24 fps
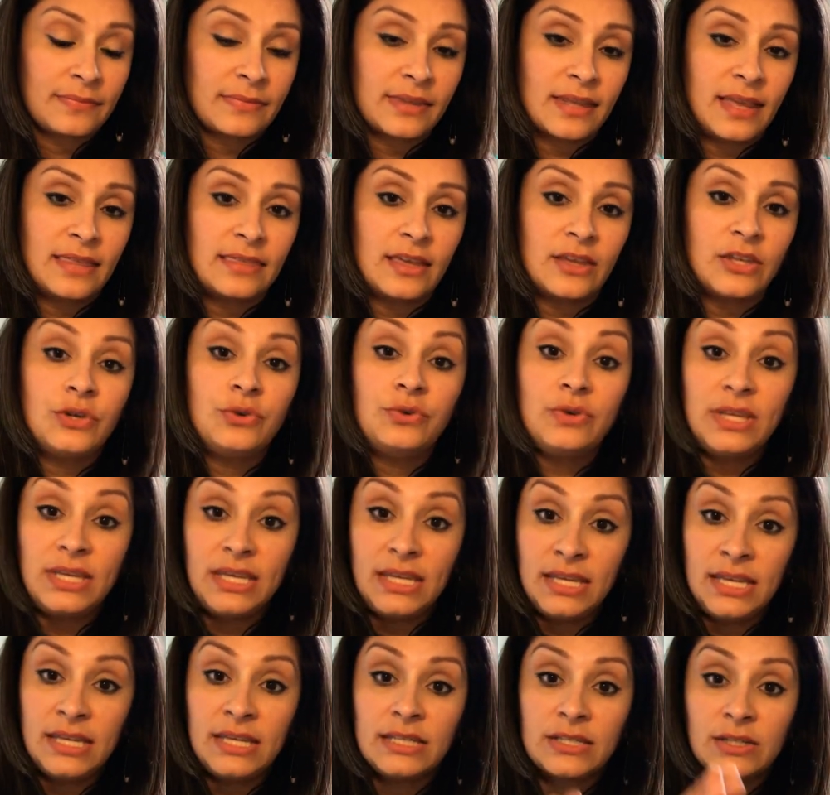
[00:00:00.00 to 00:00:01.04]
and that you
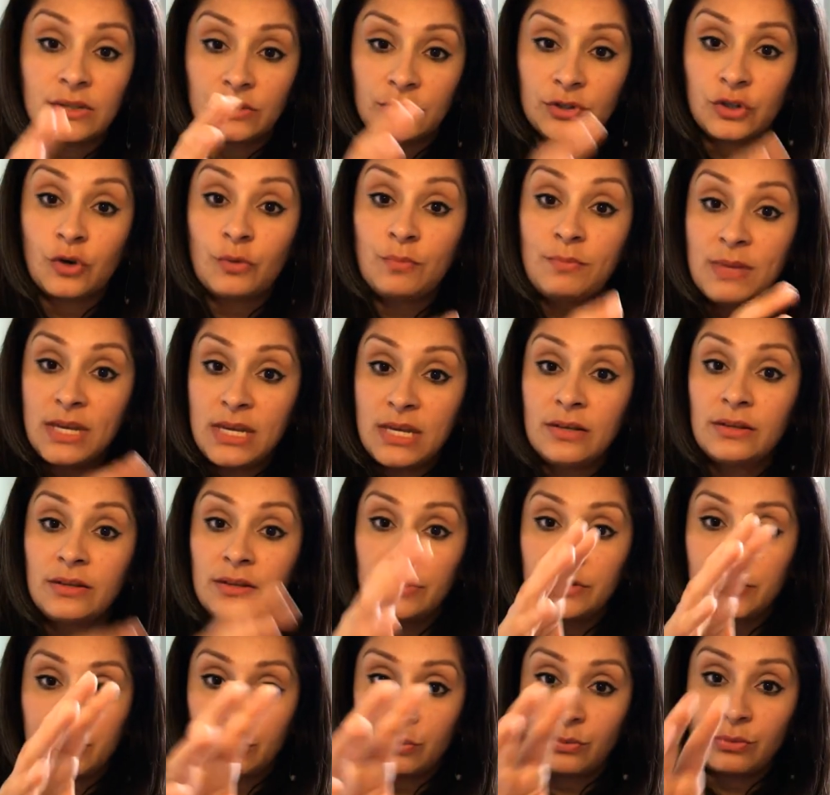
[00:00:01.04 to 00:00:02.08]
eat your
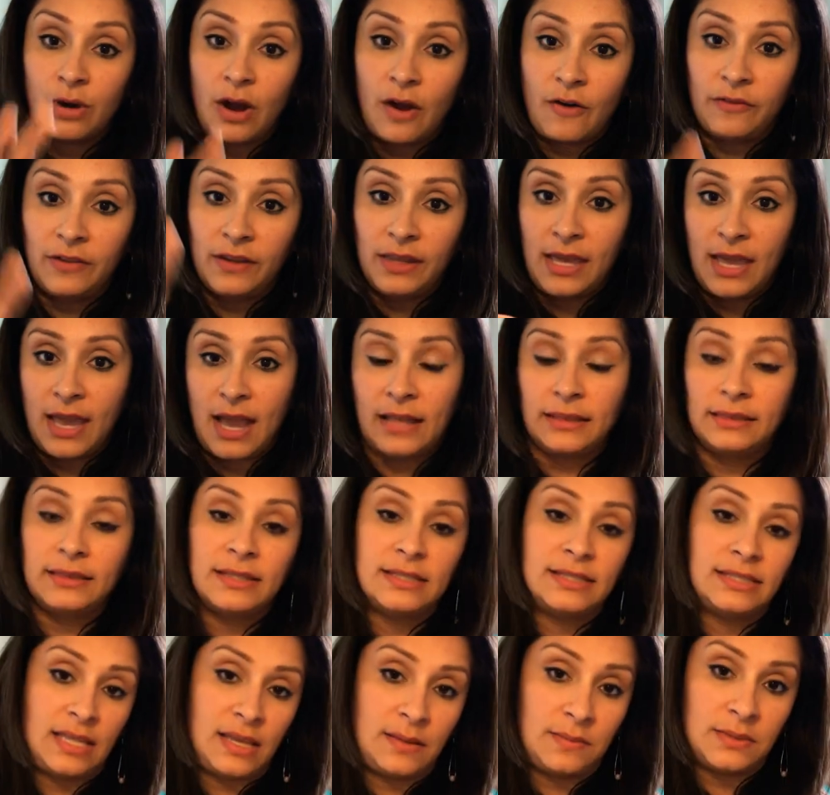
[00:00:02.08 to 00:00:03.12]
meals roughly at the
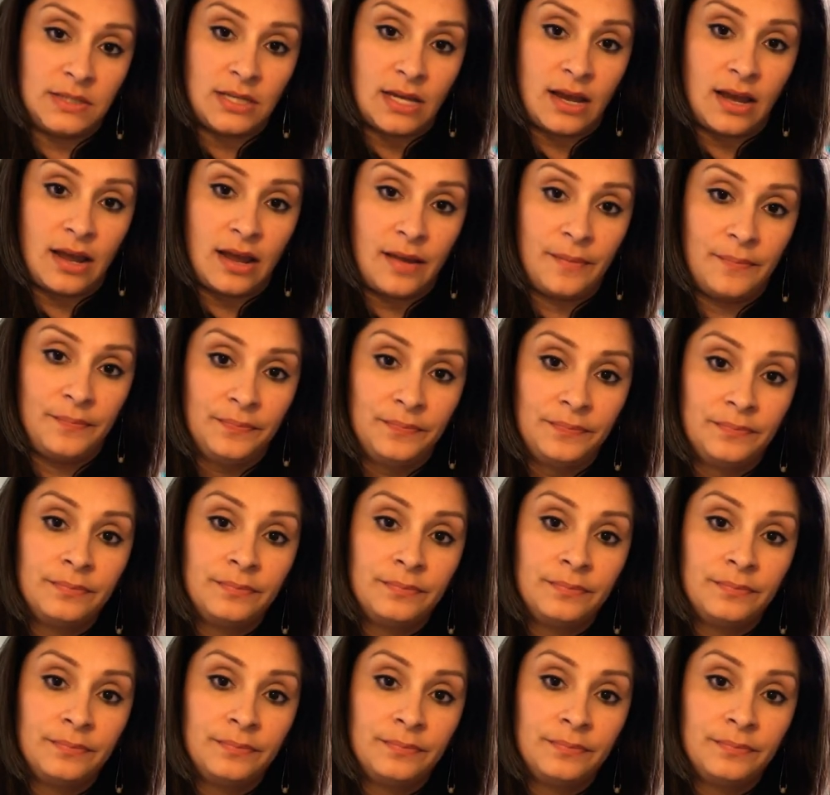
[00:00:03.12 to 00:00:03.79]
same time.